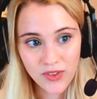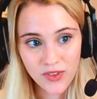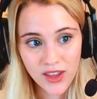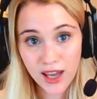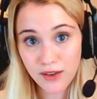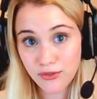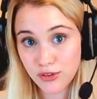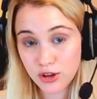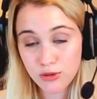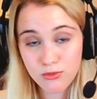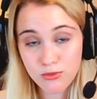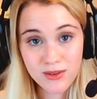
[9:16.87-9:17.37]

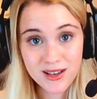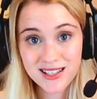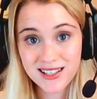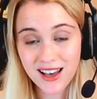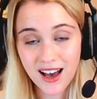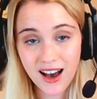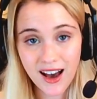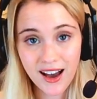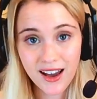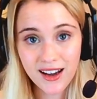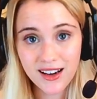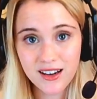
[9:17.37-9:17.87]
If you miss
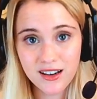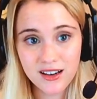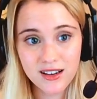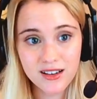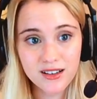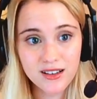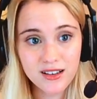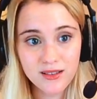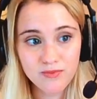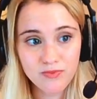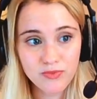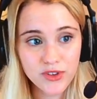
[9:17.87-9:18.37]

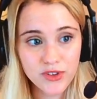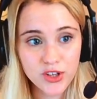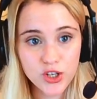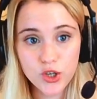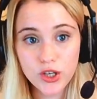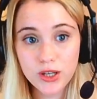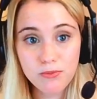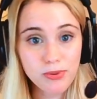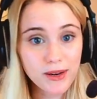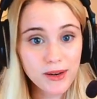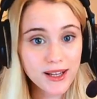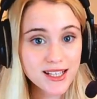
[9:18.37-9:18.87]
Igern, you
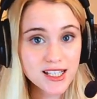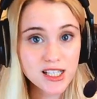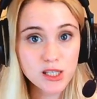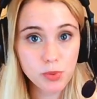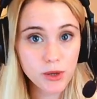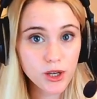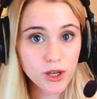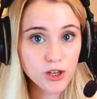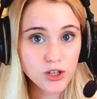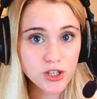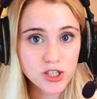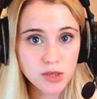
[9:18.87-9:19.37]
can play
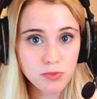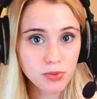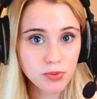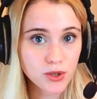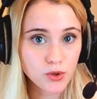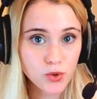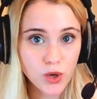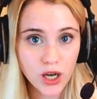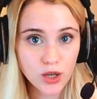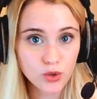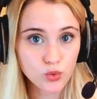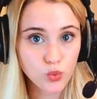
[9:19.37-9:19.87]
Spear Tip
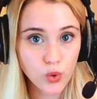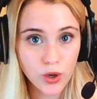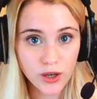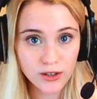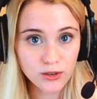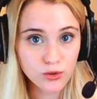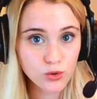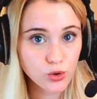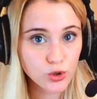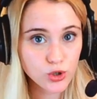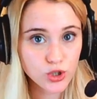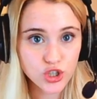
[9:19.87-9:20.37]
in round
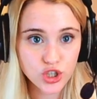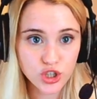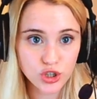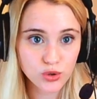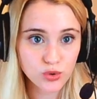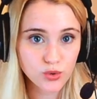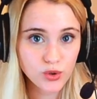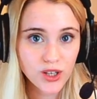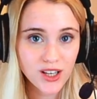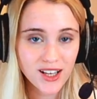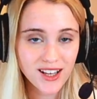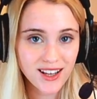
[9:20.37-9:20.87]
1 or
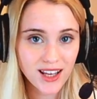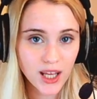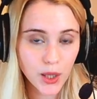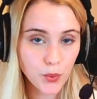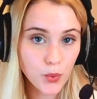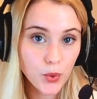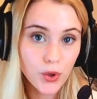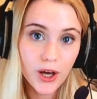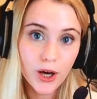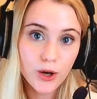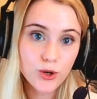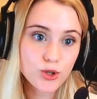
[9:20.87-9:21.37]
2. It
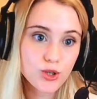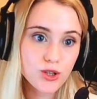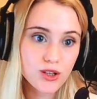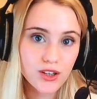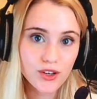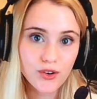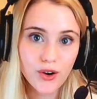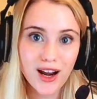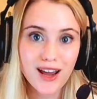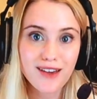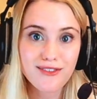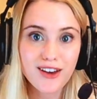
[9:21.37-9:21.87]
will go to the
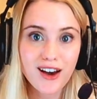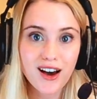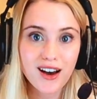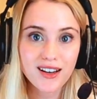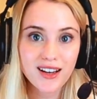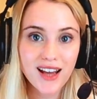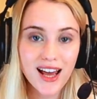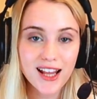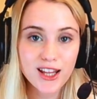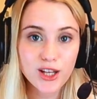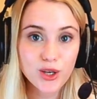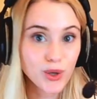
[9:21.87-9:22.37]

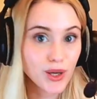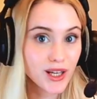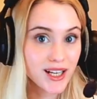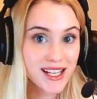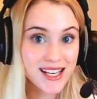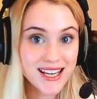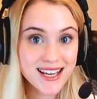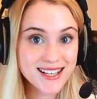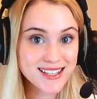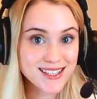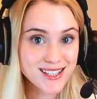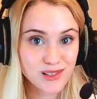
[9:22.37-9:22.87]
graveyard, and you can
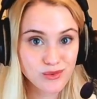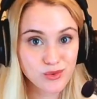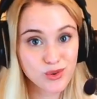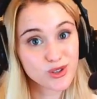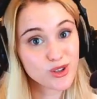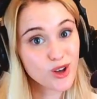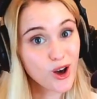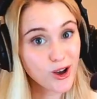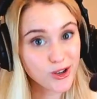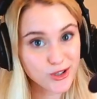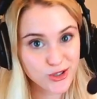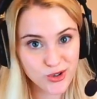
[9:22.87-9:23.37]
eat it
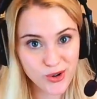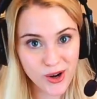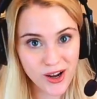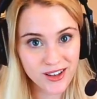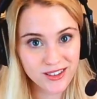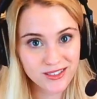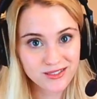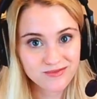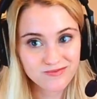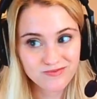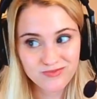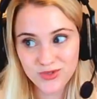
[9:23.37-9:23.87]
with
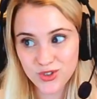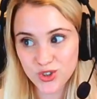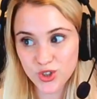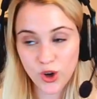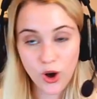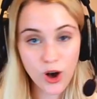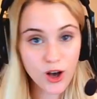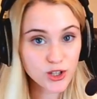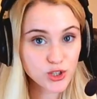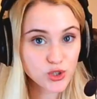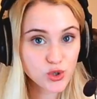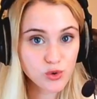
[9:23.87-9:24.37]
Ozral. So
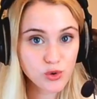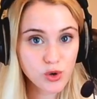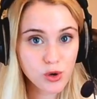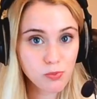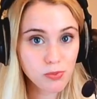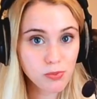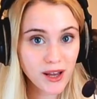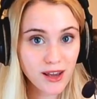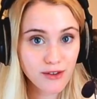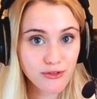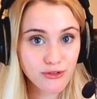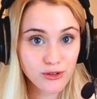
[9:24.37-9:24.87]
Ozral will
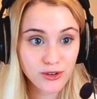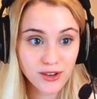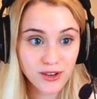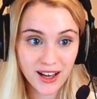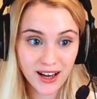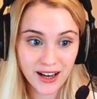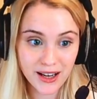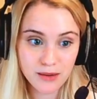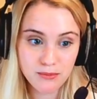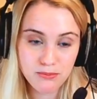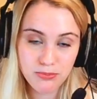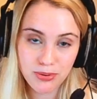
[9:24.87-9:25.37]
play for
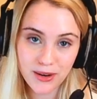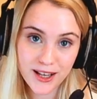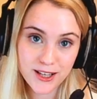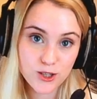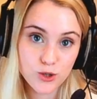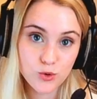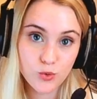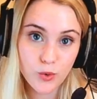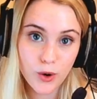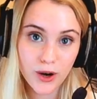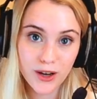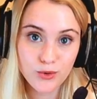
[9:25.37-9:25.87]
9
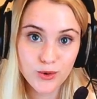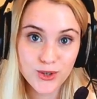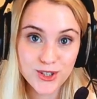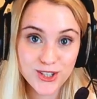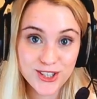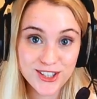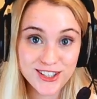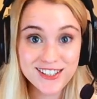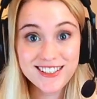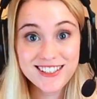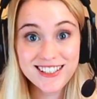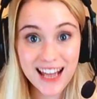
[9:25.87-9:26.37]
plus 1,
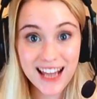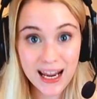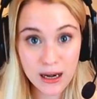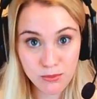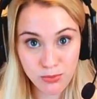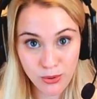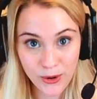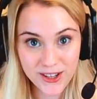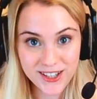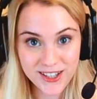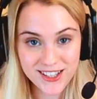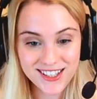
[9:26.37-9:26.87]
which is 10
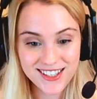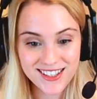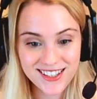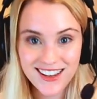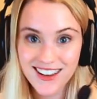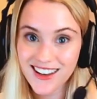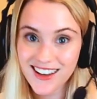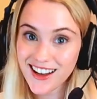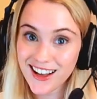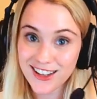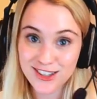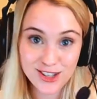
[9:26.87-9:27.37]
points.
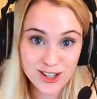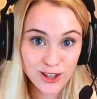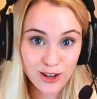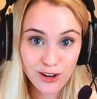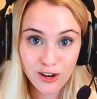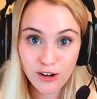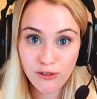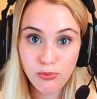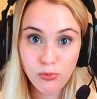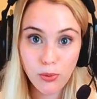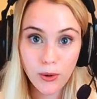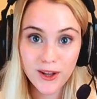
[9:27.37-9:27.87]
That's a
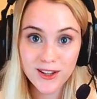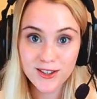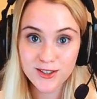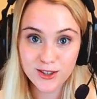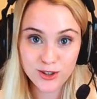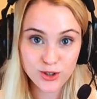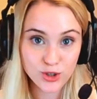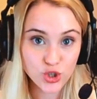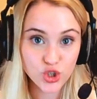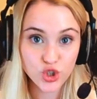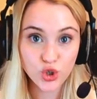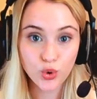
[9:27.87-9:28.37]
lot of points
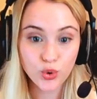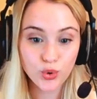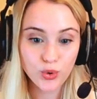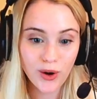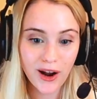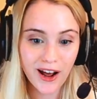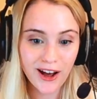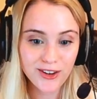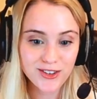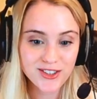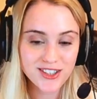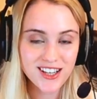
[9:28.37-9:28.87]
in a short
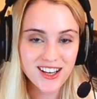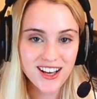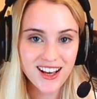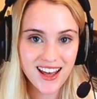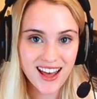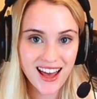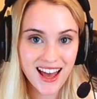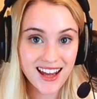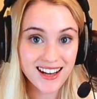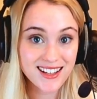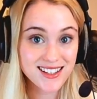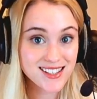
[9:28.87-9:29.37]
round,
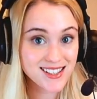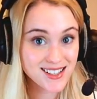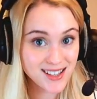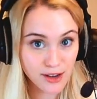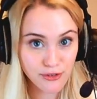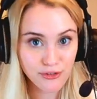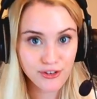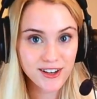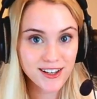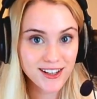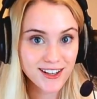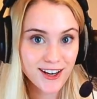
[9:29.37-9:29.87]
and it's
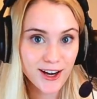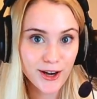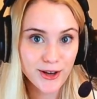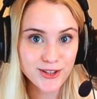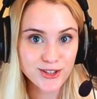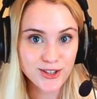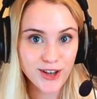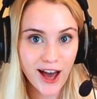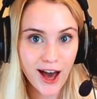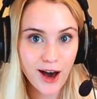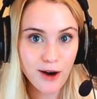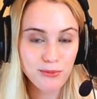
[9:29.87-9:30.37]
definitely going
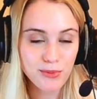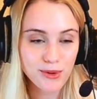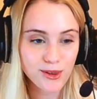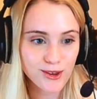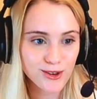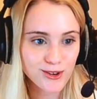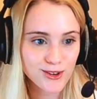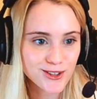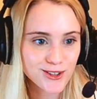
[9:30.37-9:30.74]
to help you.